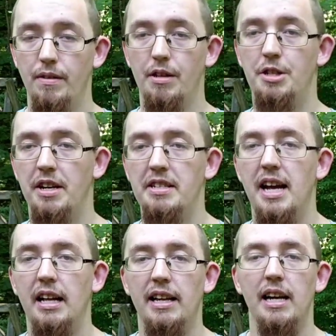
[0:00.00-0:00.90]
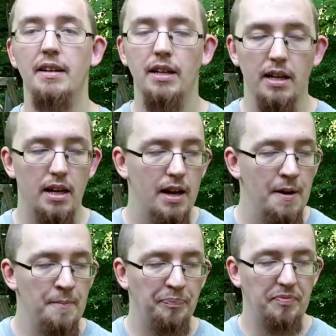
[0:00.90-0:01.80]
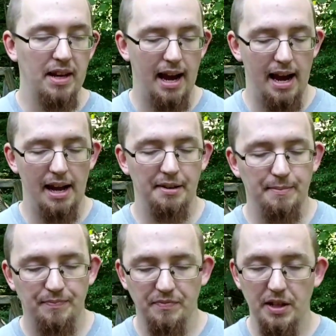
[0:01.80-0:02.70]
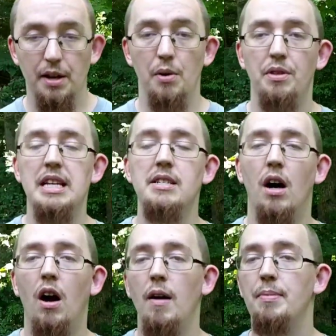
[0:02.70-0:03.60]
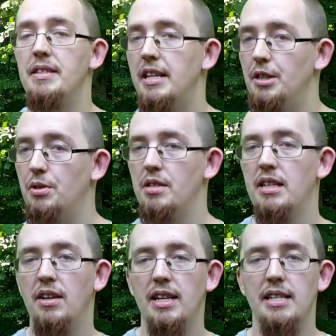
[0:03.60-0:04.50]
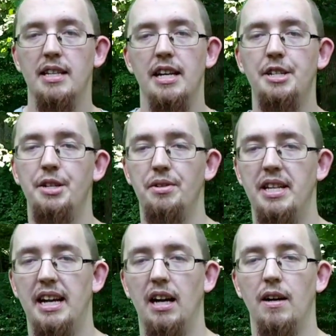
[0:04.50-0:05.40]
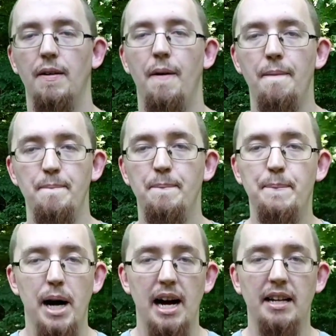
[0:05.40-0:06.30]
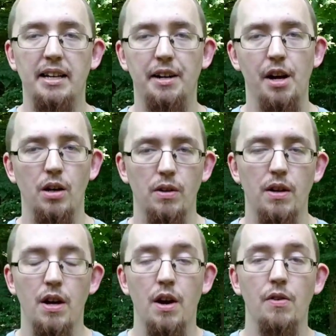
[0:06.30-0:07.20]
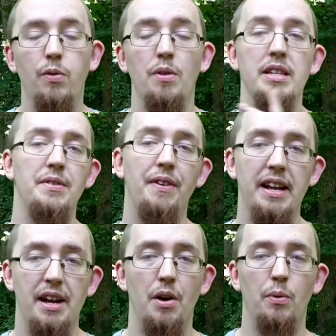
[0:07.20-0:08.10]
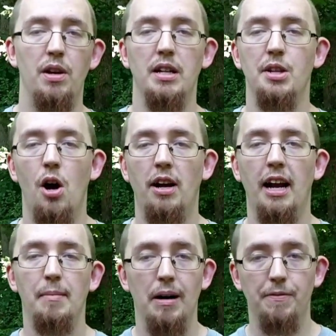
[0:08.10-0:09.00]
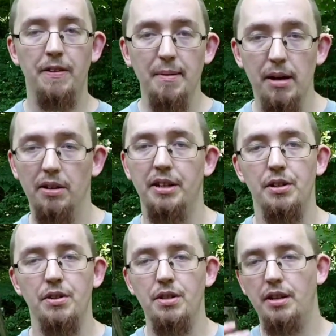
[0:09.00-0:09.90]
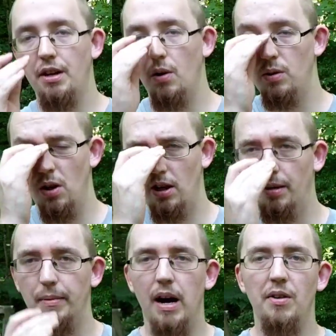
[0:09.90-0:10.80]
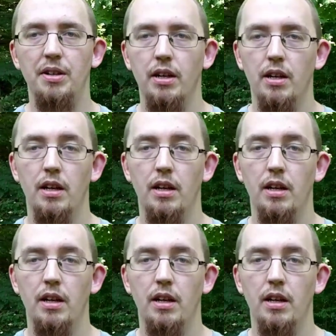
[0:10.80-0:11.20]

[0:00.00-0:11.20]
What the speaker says: the genitalia. And, these are potential serious issues here. But, for this video, we're not talking about female use, we're talking about